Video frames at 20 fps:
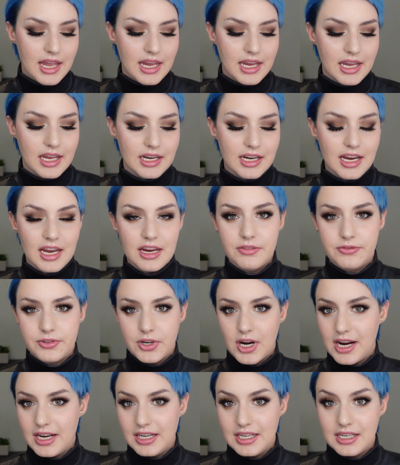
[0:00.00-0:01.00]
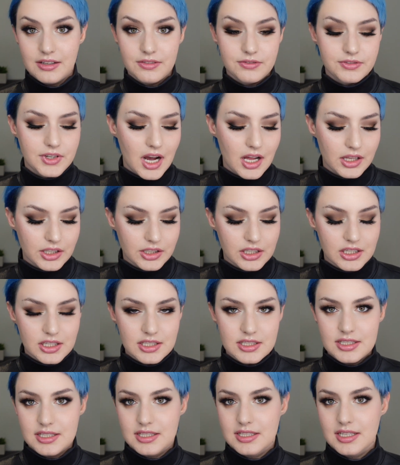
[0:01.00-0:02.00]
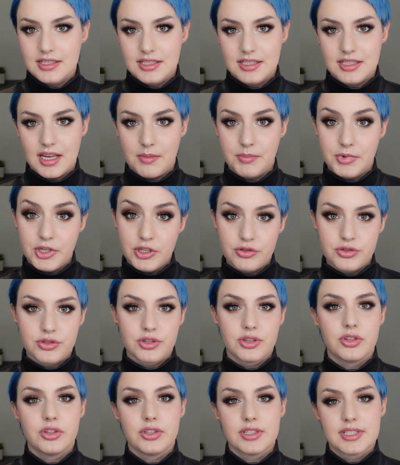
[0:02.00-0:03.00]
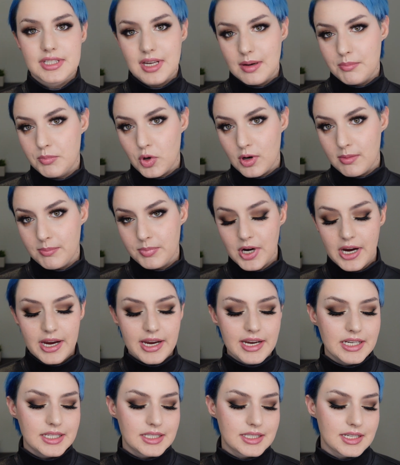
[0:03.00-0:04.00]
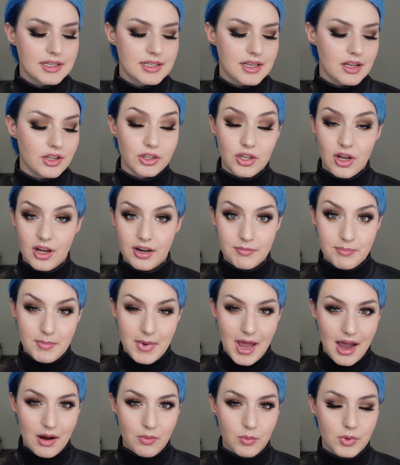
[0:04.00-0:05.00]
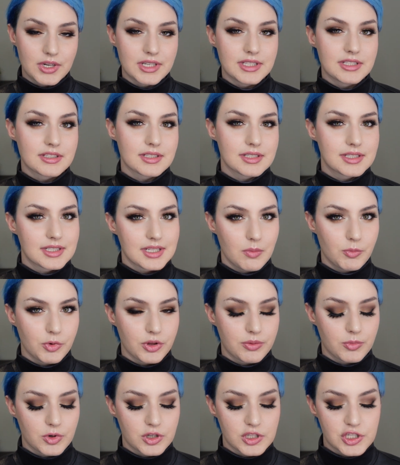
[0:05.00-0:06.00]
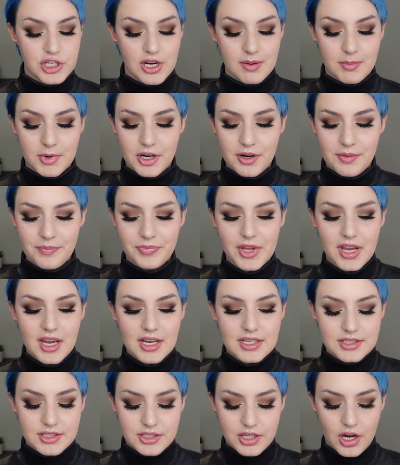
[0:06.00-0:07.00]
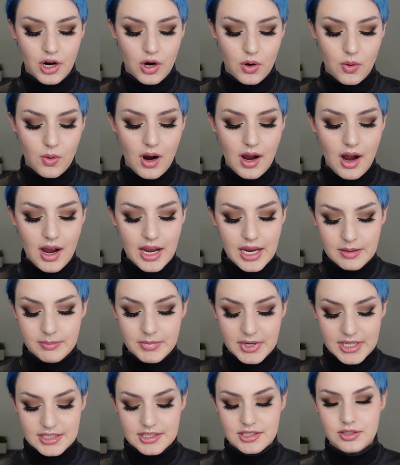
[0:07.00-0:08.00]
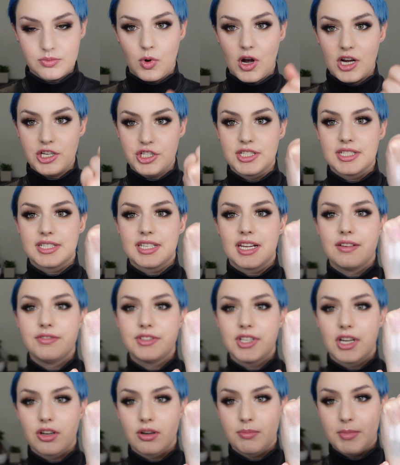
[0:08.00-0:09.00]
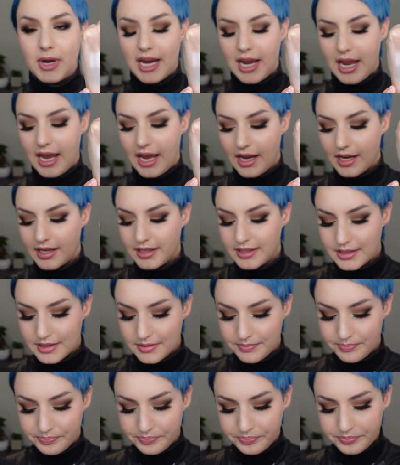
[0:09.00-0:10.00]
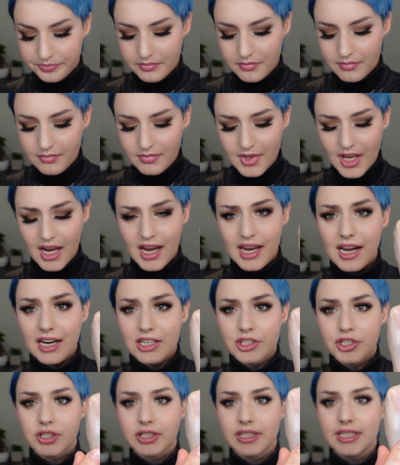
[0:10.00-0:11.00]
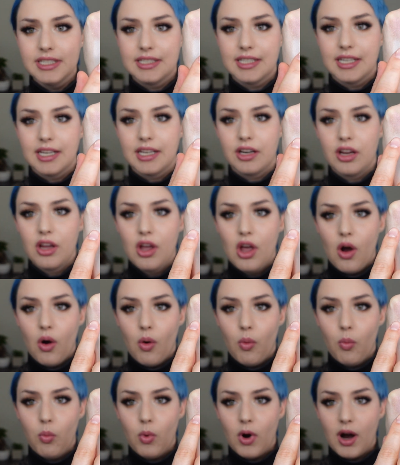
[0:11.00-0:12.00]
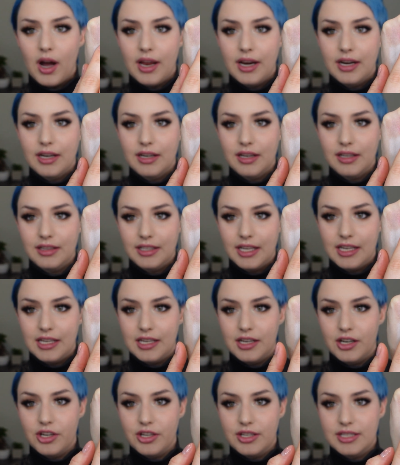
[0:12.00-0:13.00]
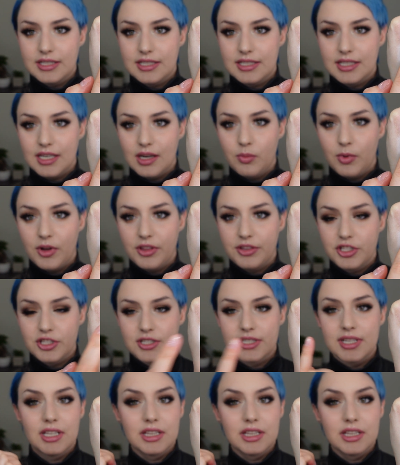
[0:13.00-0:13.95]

in a variety of colors, some neutral, some more bright, a lot of matte ones, some with more shimmer. So in my swatches that I've done on my hand, I actually did one, like here you can see, with just a